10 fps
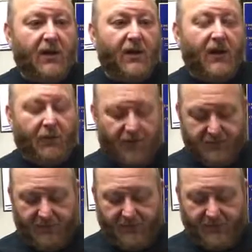and I would
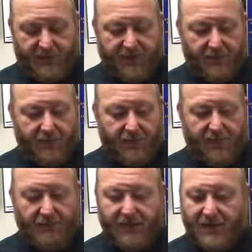expect to see them
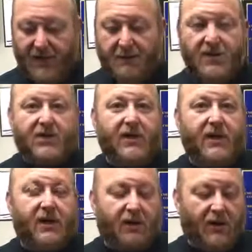be
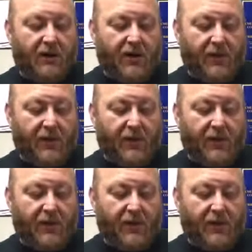decommissioning their